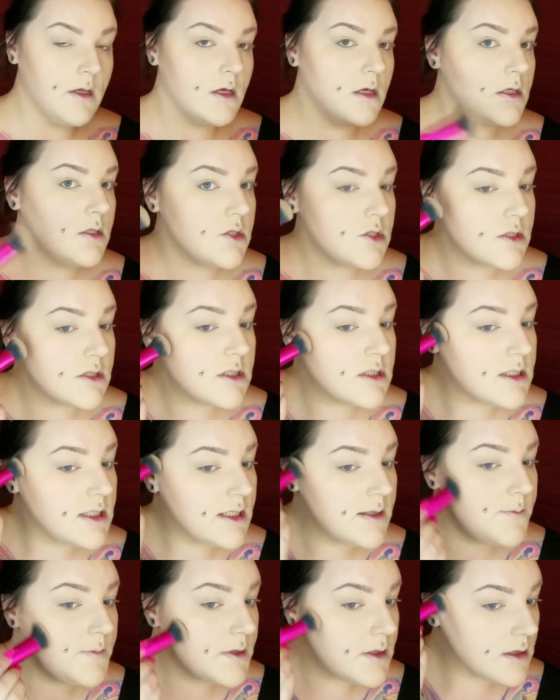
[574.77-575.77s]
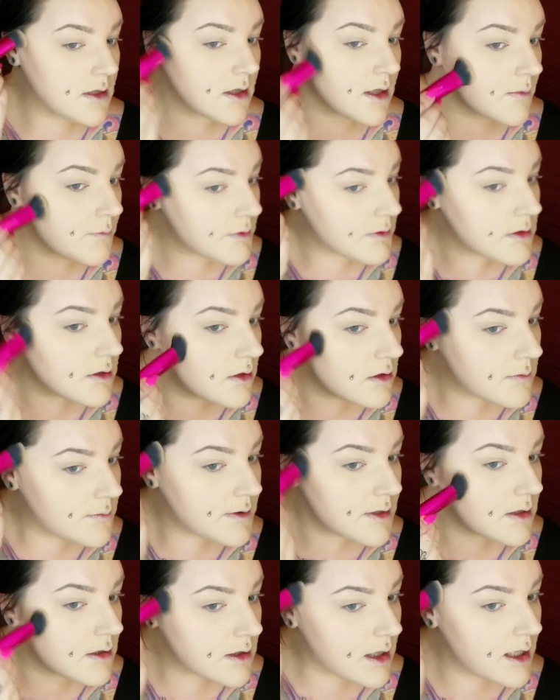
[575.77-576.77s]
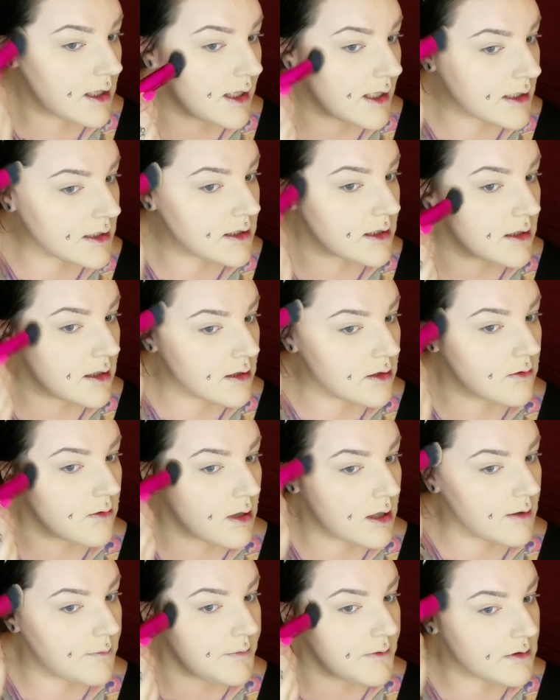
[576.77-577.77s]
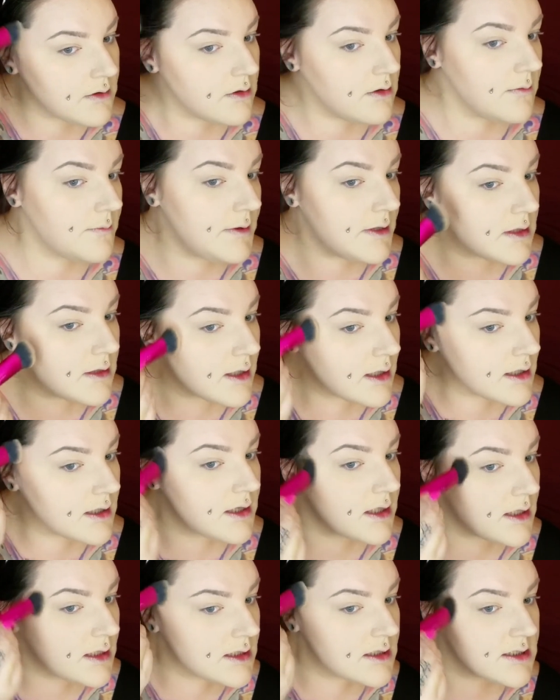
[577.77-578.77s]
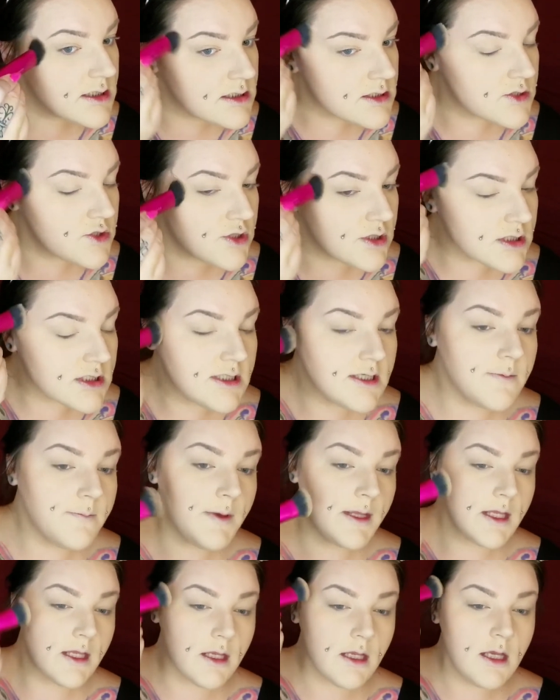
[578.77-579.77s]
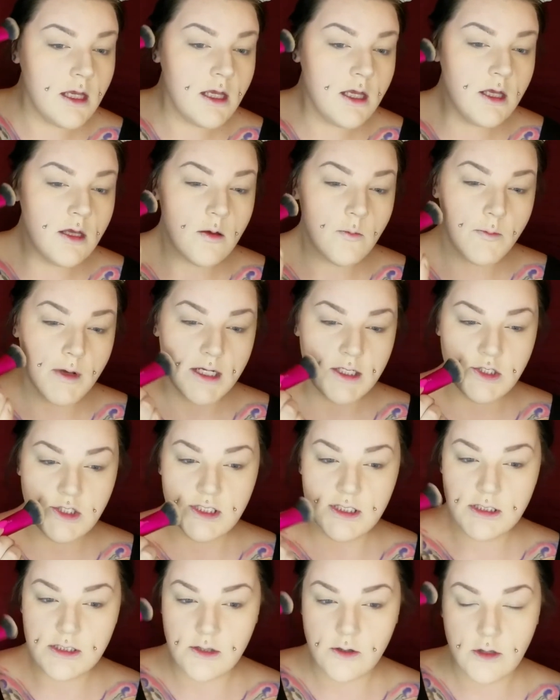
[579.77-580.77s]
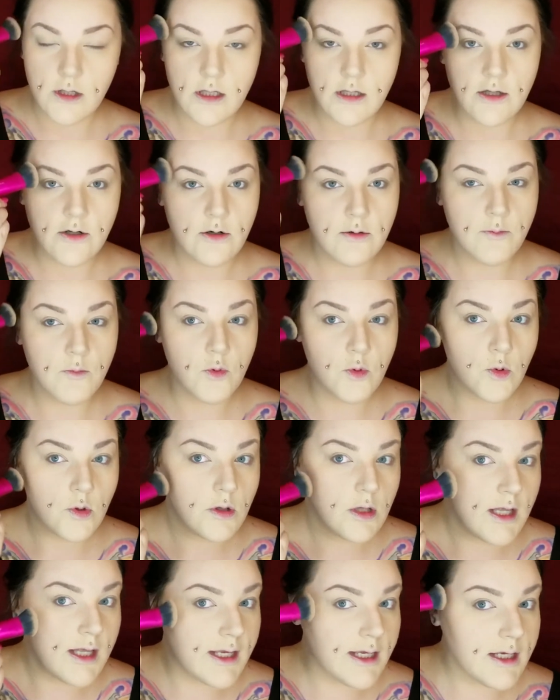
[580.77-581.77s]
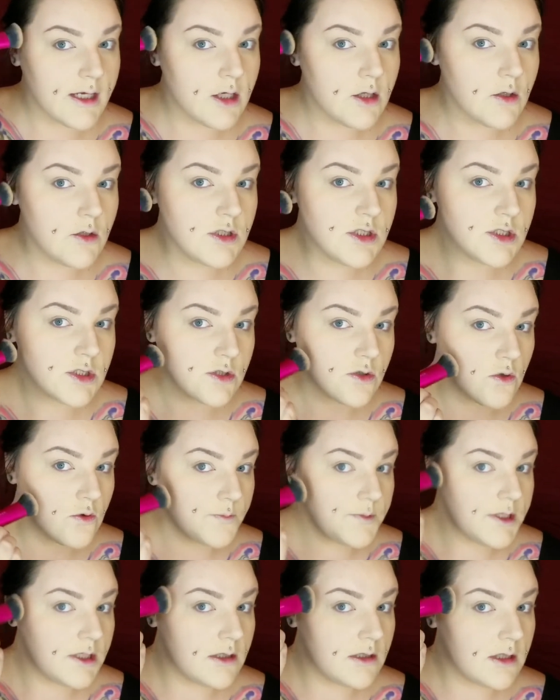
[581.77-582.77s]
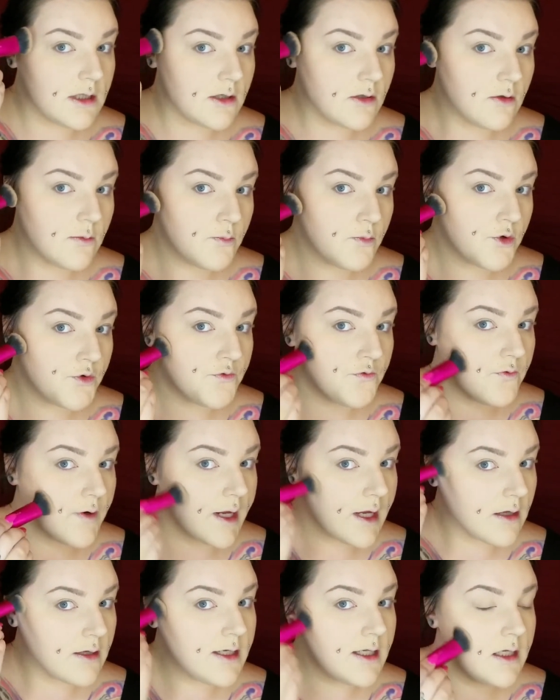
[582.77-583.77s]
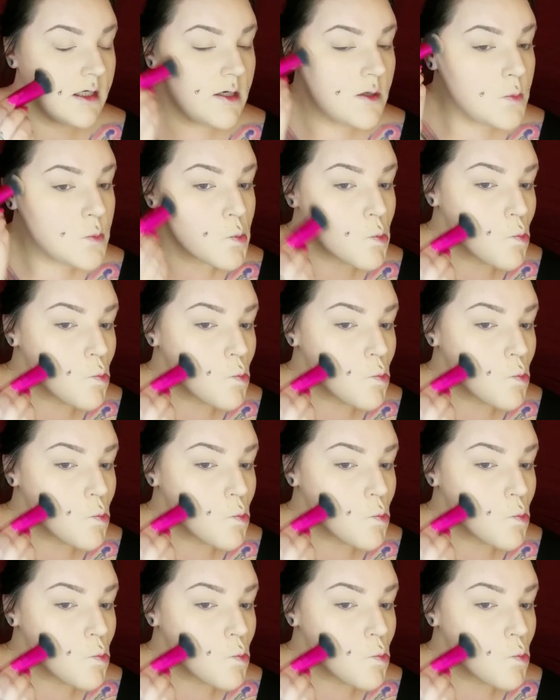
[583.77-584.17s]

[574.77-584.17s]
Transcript: And just deepen it up a little bit. I like to go up a little bit like this, just to make my cheeks look a little more like sculpted, a little more rounded.